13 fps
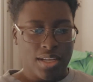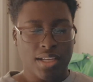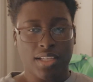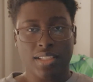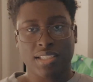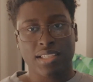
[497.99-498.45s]

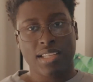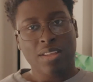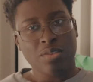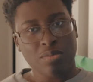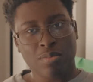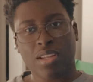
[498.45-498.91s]
Because it
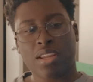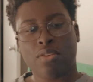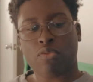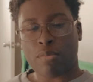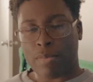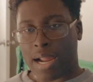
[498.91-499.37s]
keeps
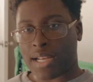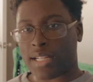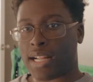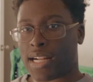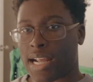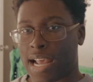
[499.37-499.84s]
me
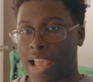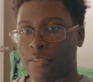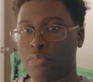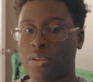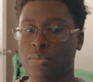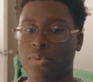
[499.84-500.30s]
reminded that I
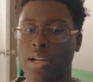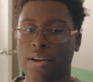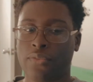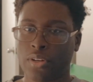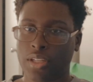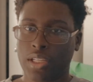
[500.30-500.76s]
have people
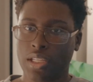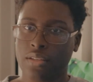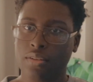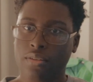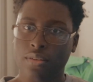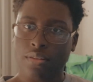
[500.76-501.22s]
that really
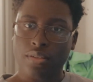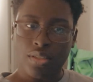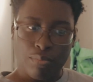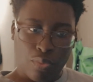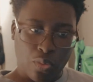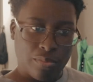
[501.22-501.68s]

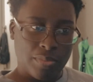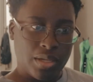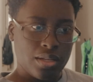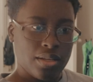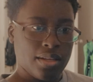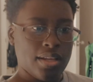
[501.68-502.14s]
support
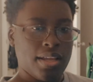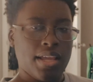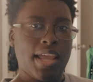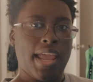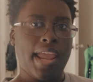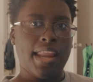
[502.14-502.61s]
me.
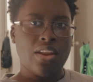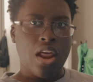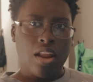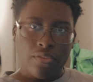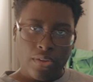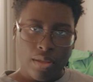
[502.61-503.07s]
And
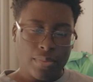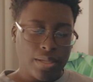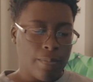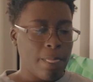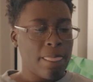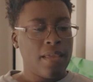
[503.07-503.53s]
y'all are
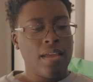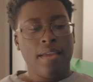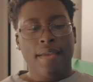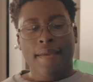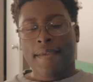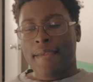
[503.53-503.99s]
family.
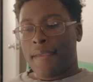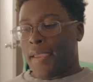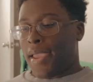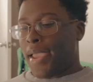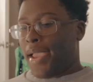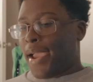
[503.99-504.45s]

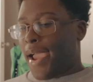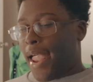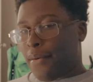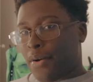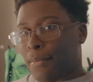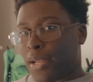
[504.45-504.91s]

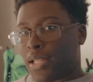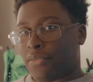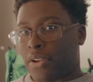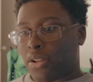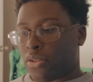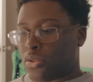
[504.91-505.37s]
I don't want to make this
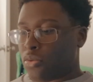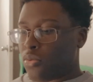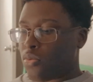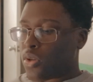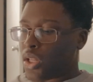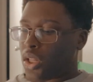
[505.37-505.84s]
video
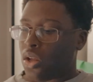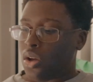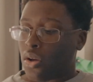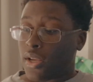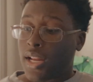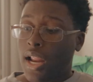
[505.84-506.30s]
too
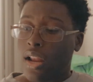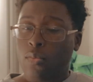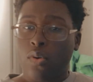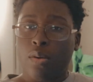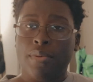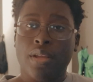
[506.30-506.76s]
long, and I
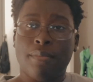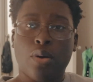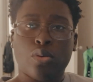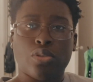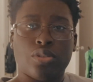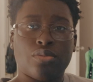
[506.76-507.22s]
don't want to be
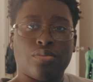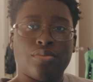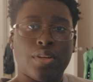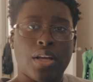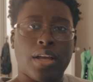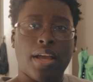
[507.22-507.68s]
emotional.
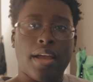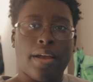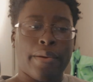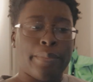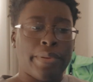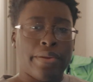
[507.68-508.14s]

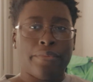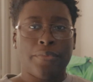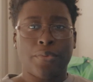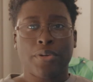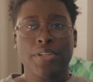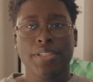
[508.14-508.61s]
I'm here
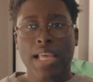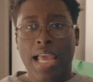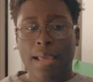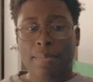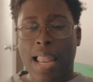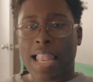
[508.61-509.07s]
for a good
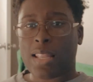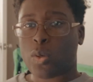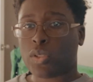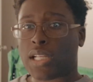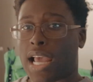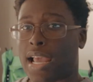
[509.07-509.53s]
time, not a
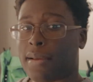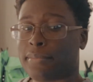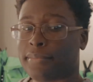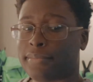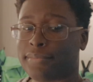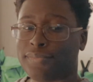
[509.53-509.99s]
long time.